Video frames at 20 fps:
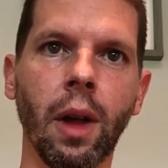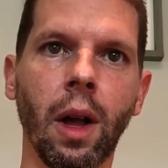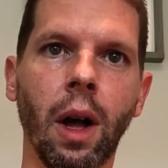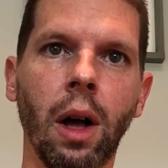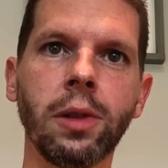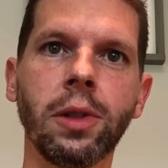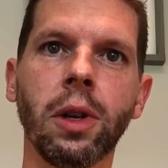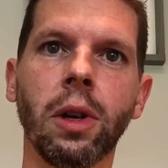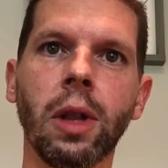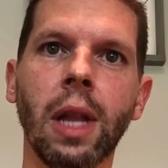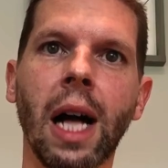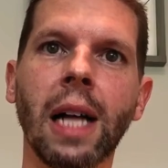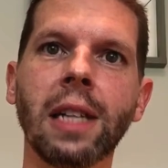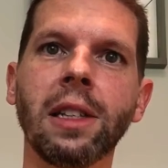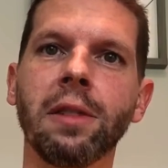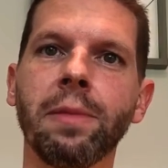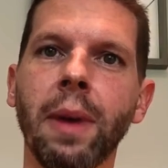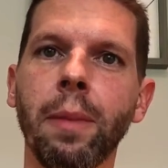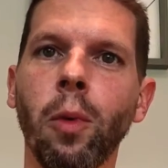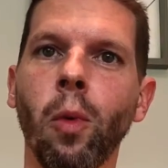Also,
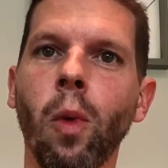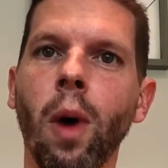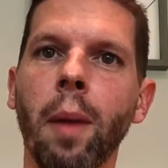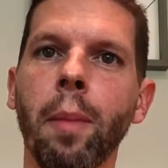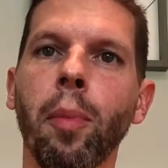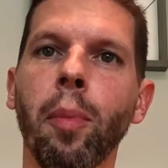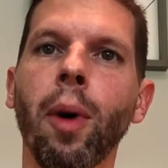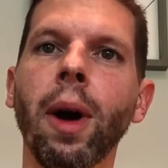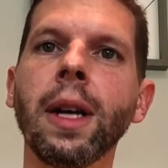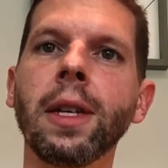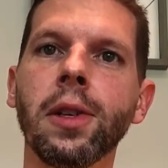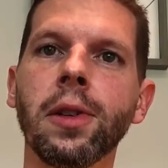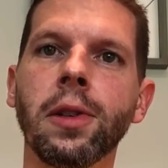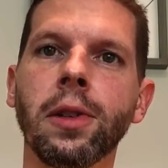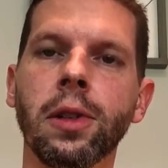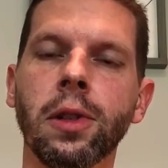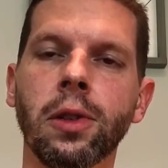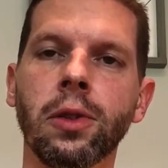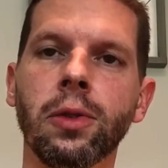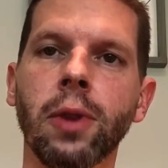lots of people wear braces
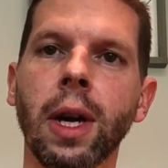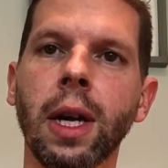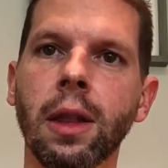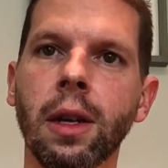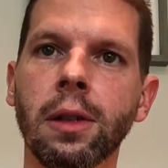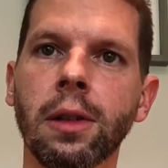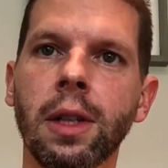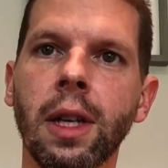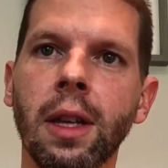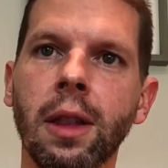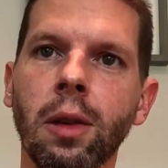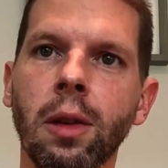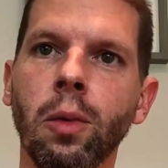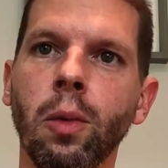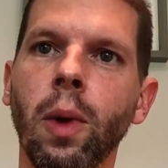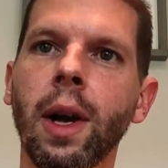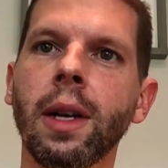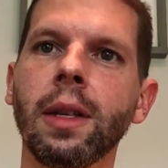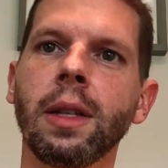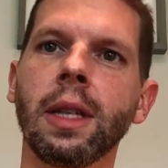to straighten their teeth in
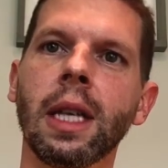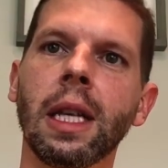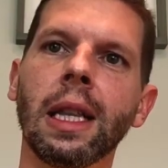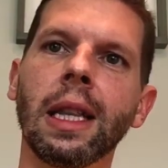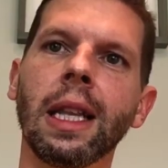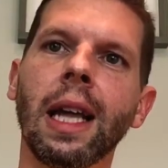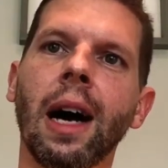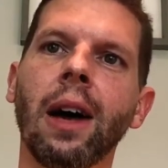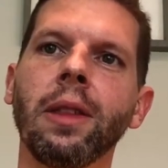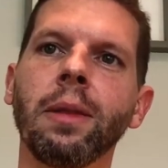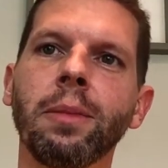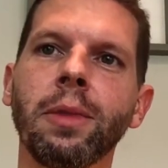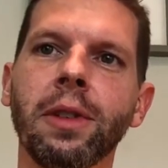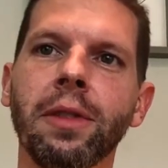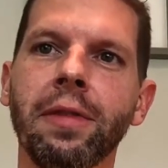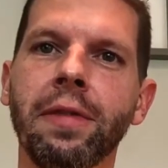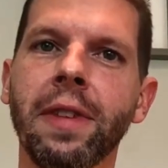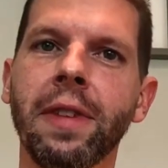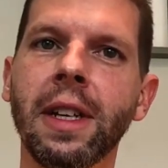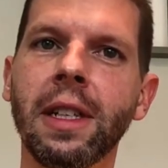ways that allow them to
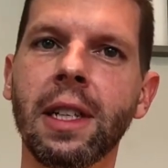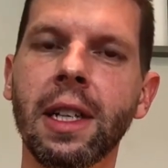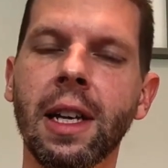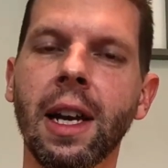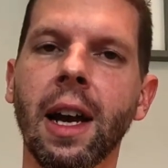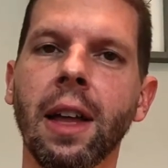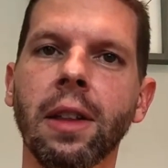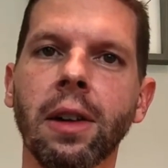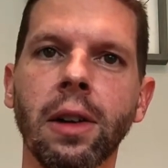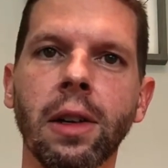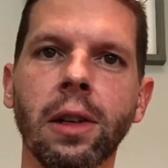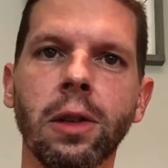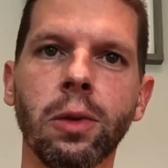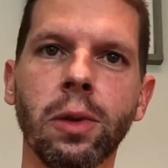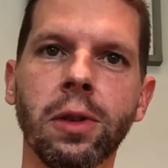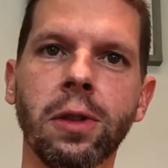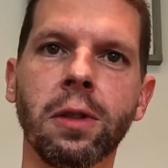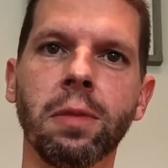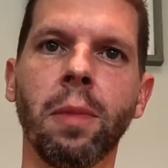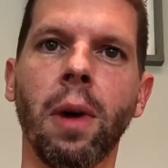fit together
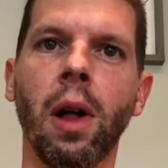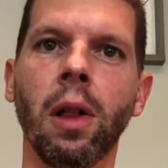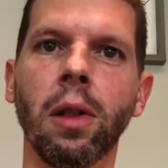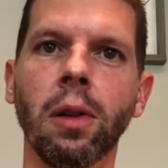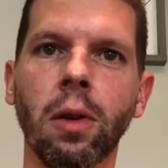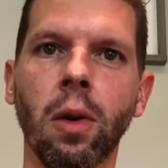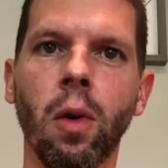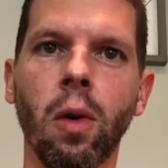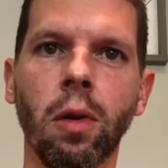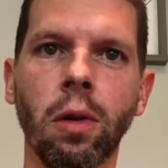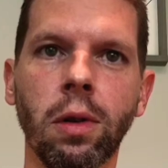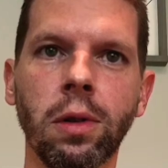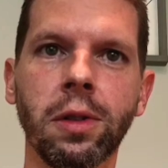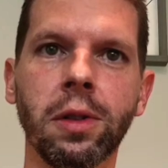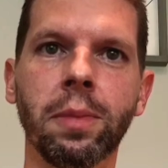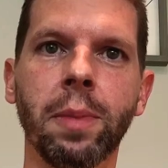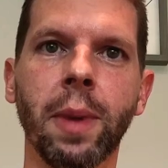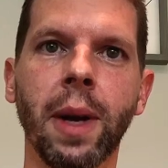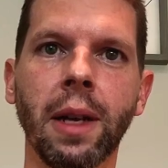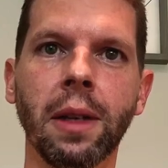into a smaller oral
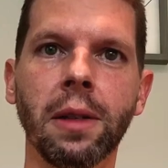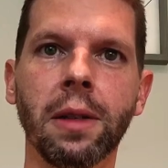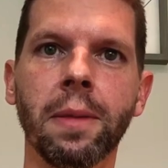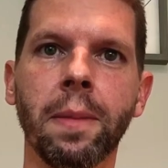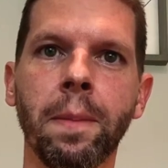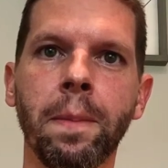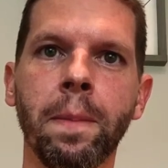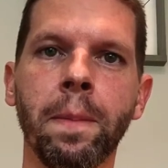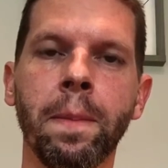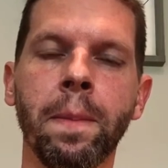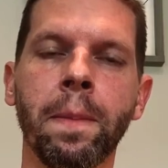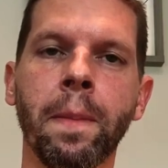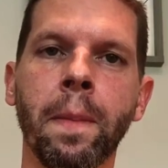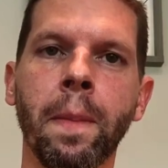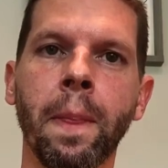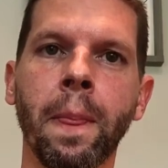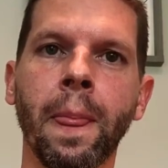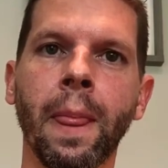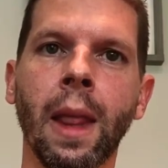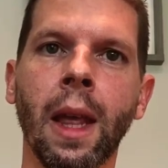space.
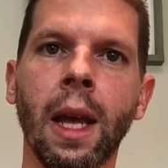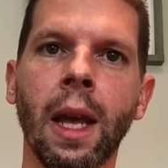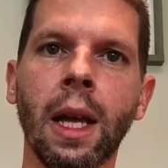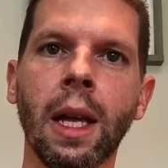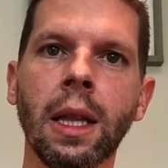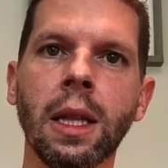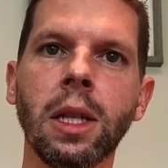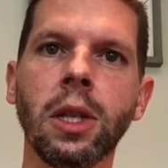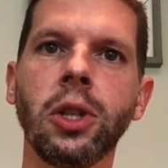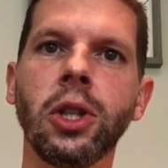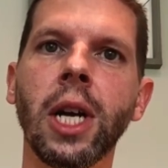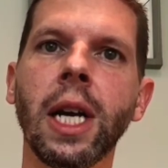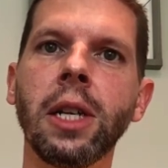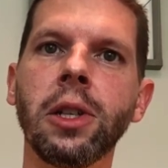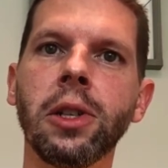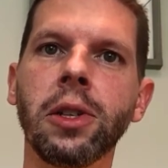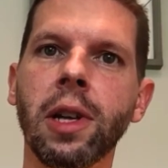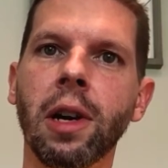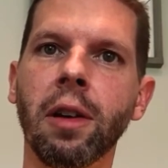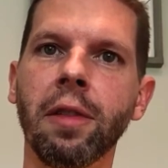These
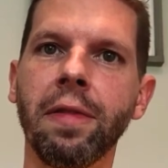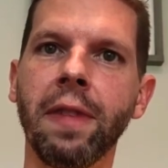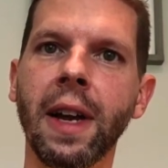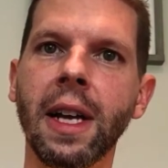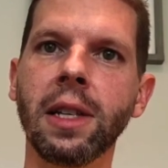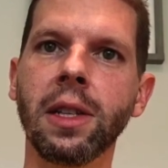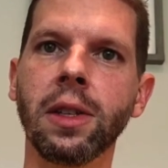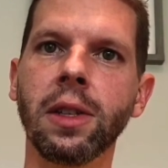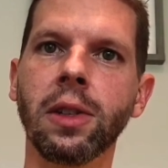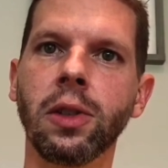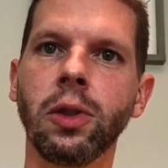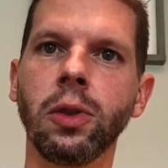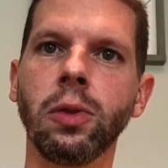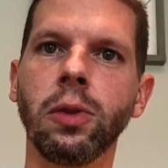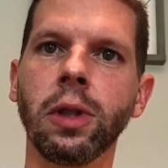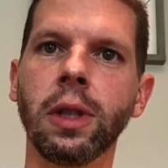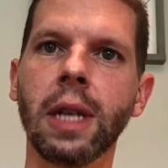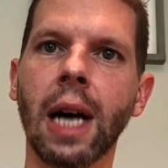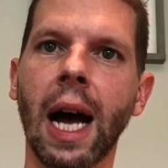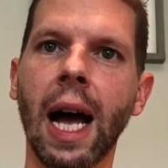changes in our faces due
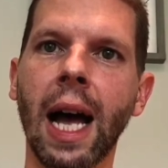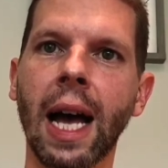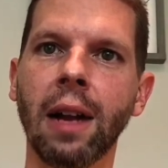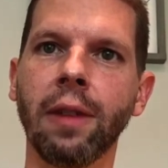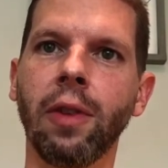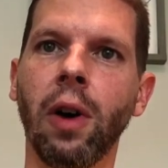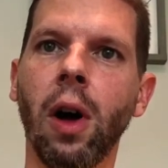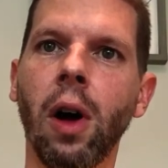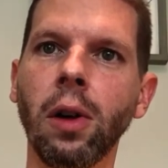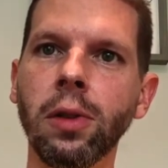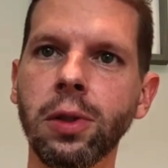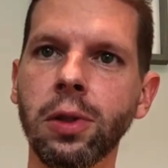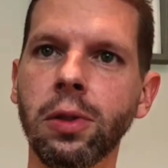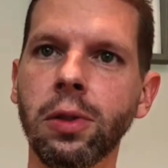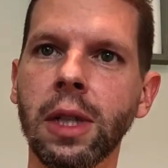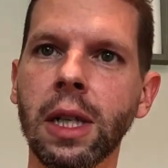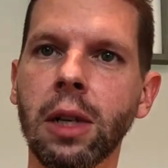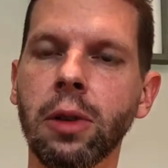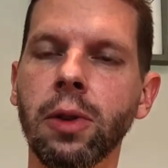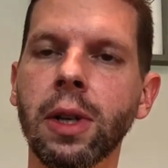to diet have also
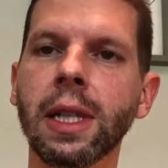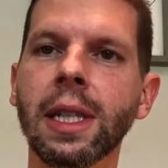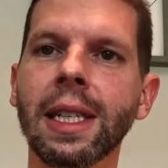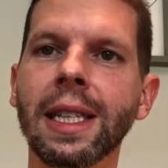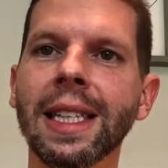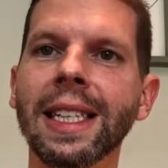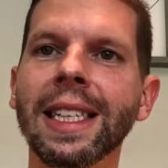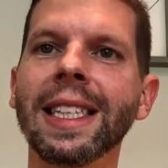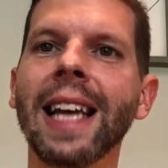decreased the